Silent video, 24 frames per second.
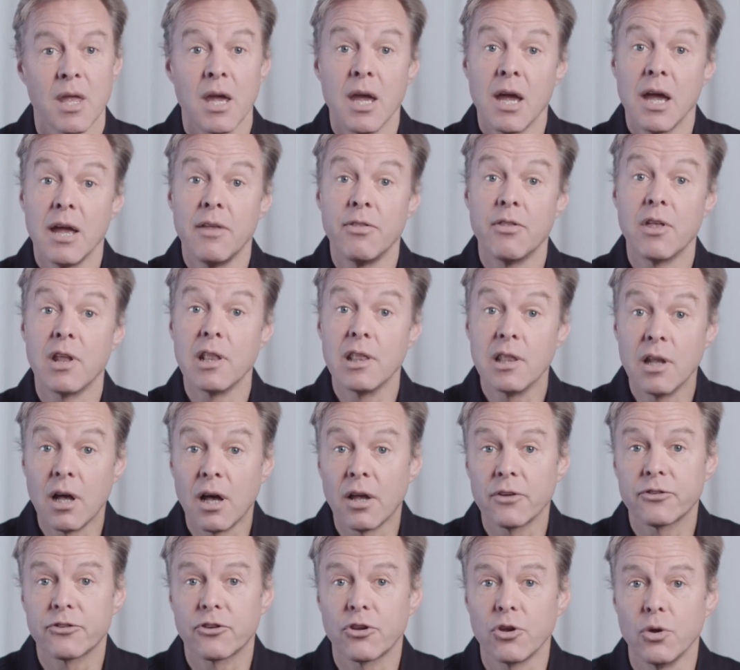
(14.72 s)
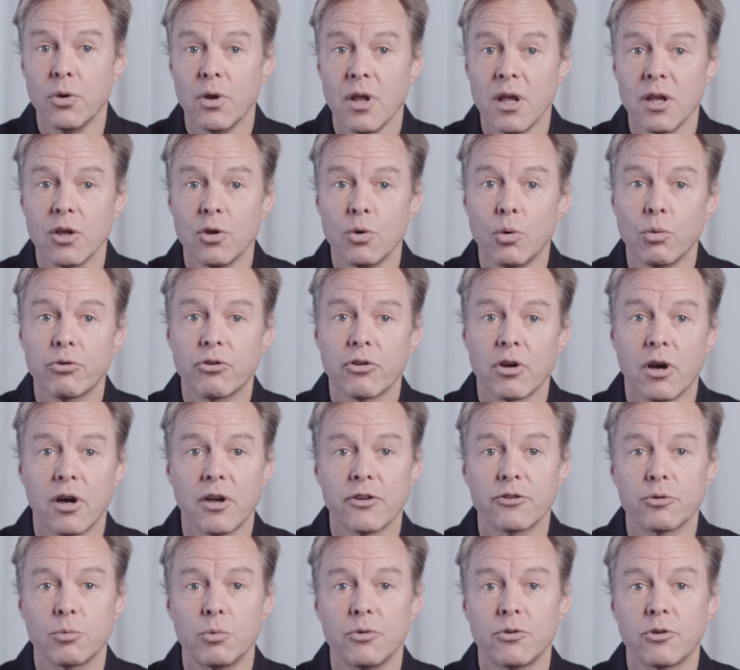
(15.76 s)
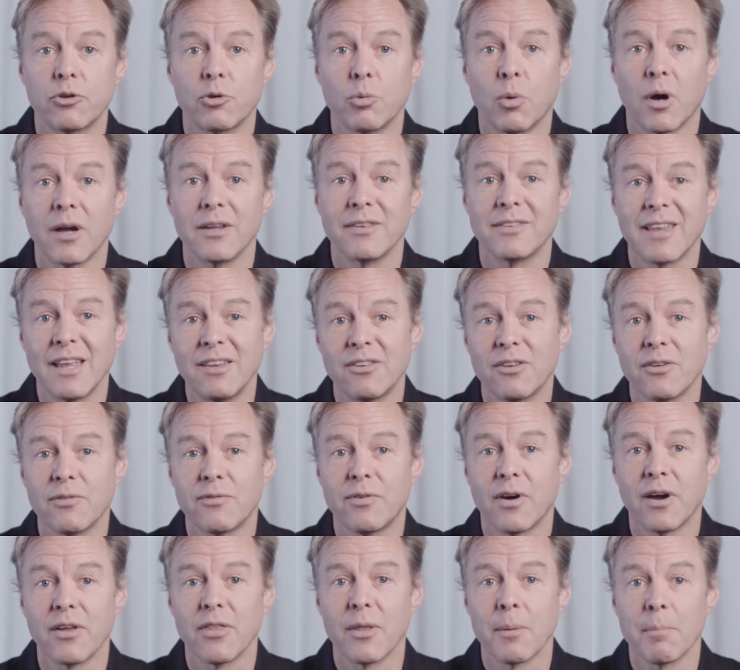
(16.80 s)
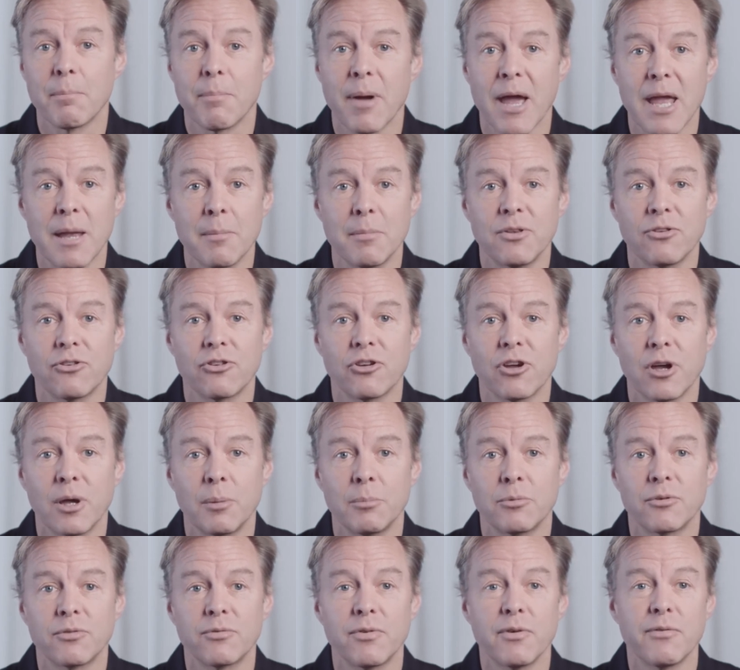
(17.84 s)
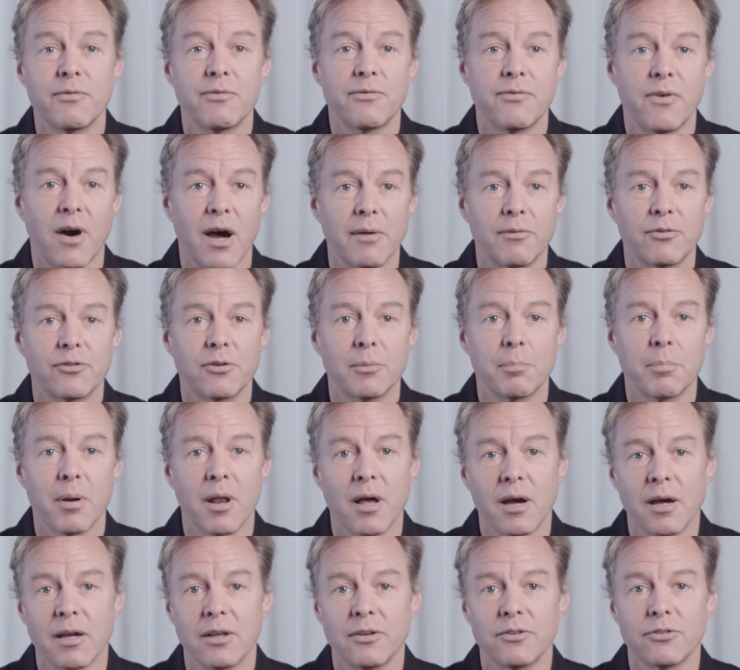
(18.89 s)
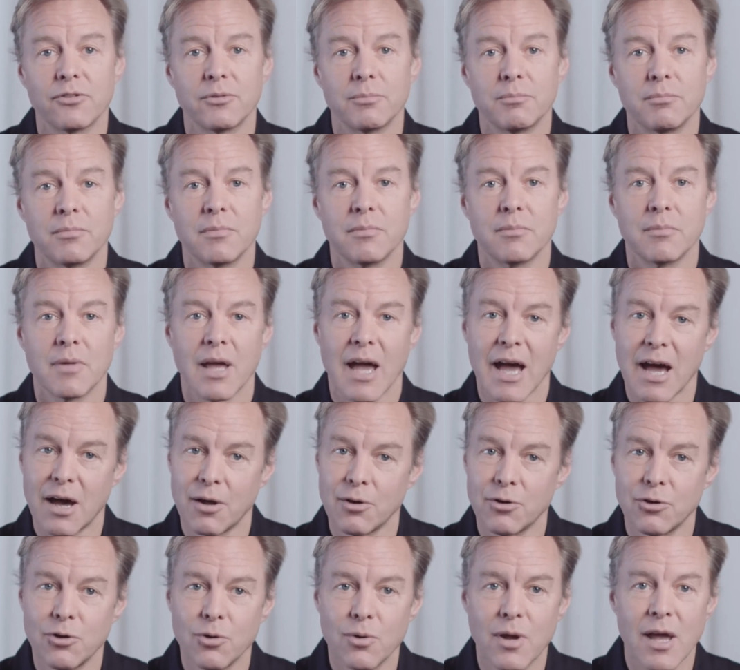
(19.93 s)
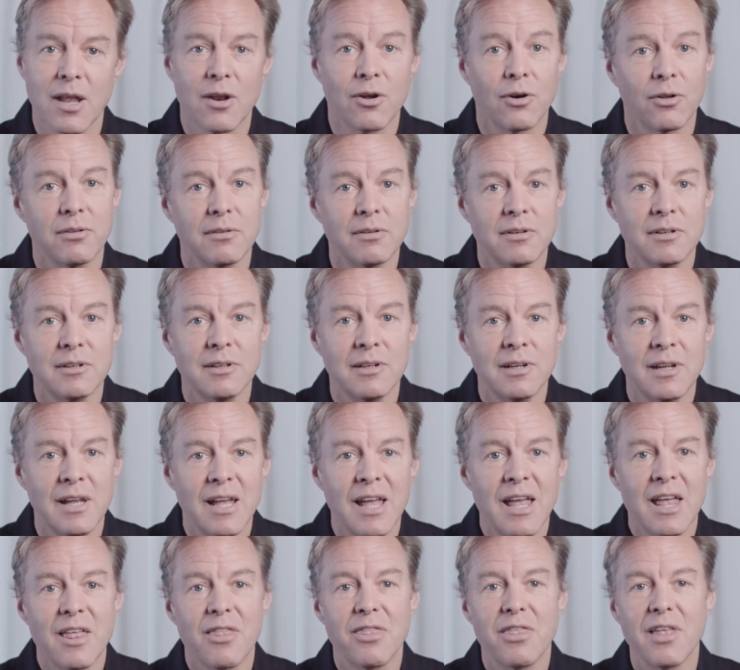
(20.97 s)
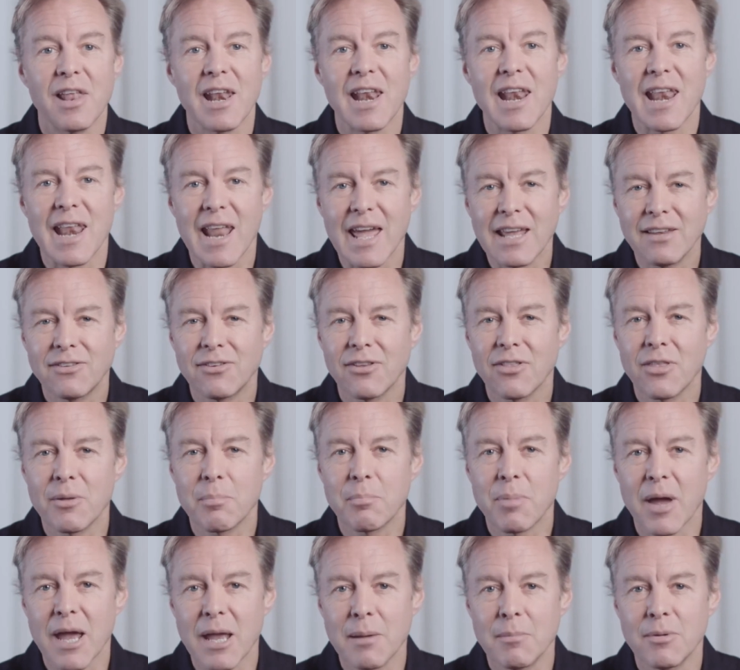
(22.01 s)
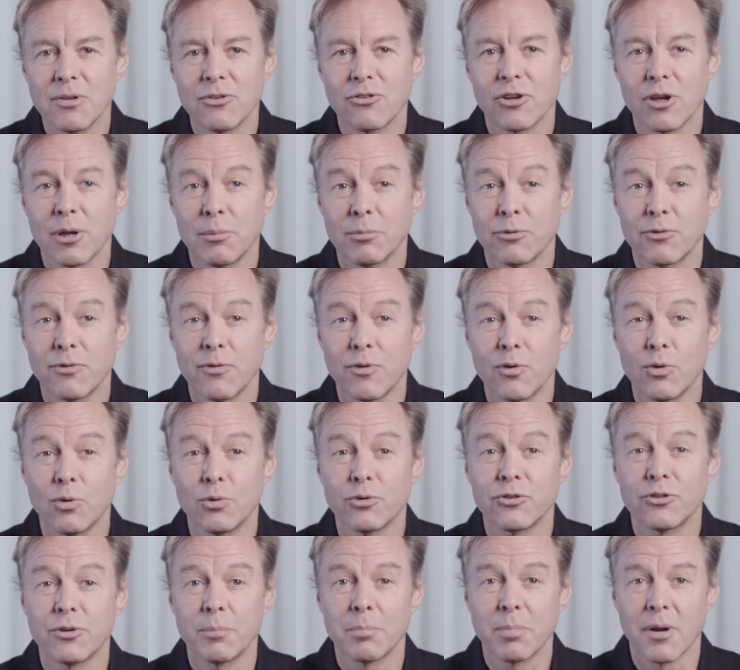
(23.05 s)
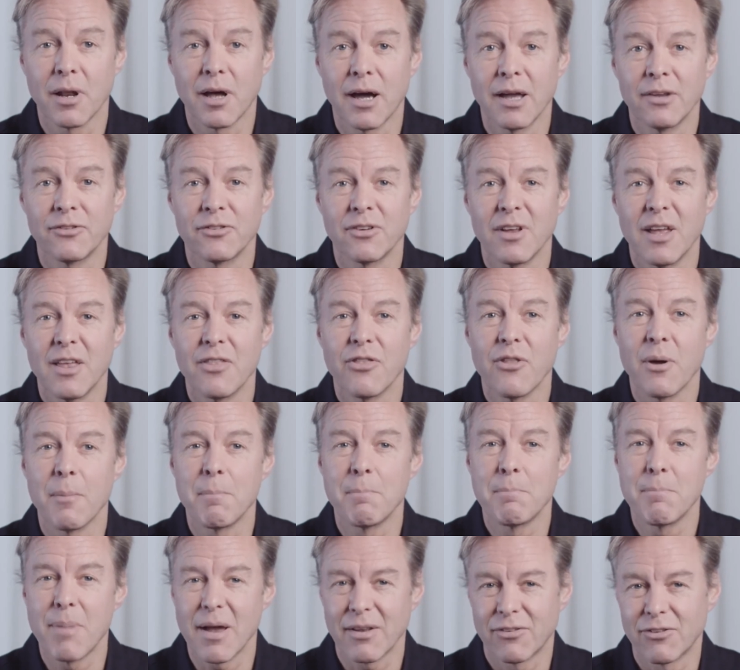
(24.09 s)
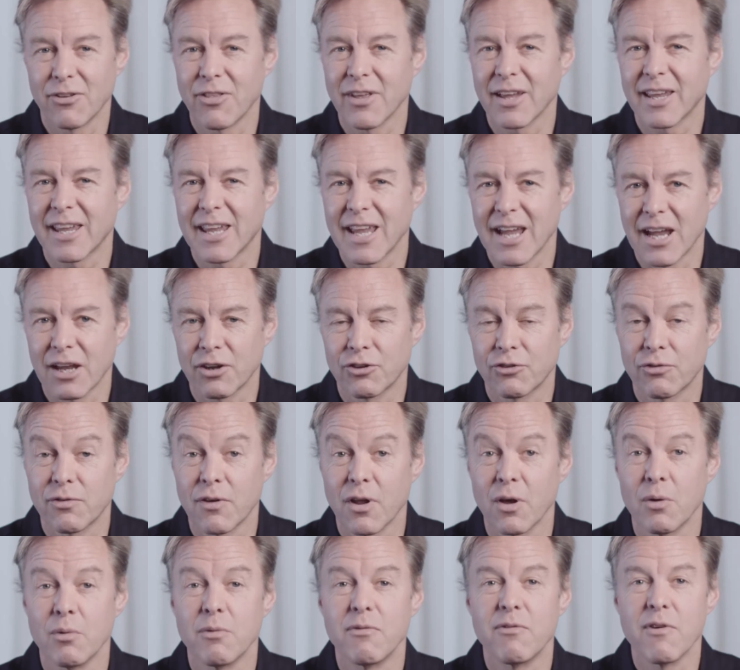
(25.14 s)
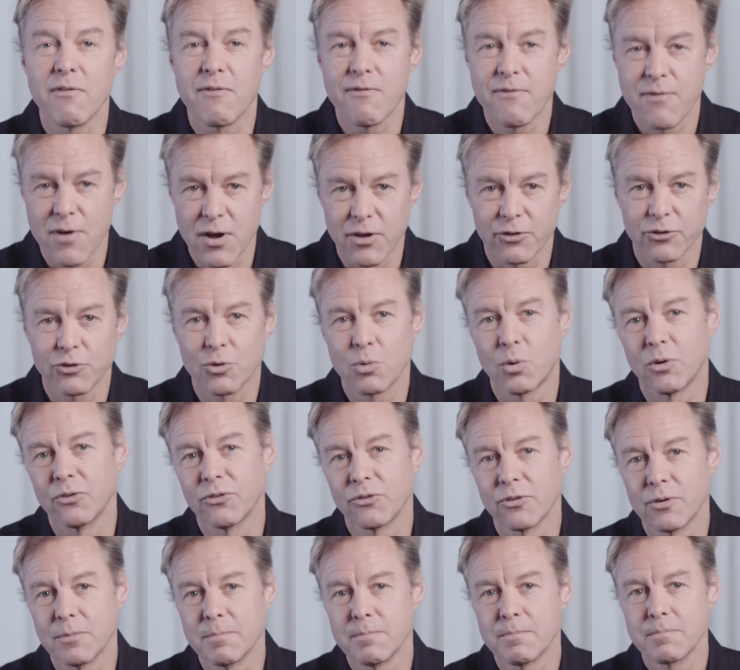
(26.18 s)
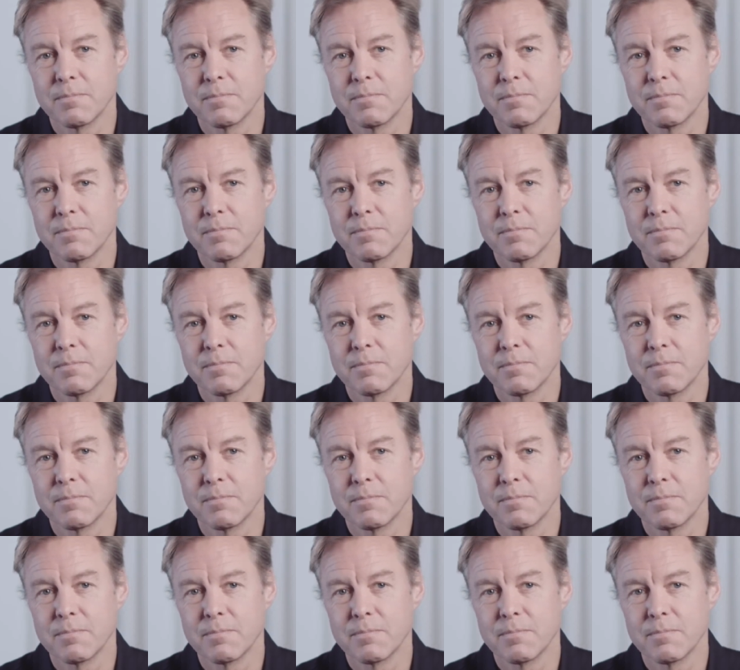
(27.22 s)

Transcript: In the last unit, your task was to identify the payment terms for 5 suppliers. How did you get on? The later the payment terms for your suppliers, the better the cash flow for First Quantum.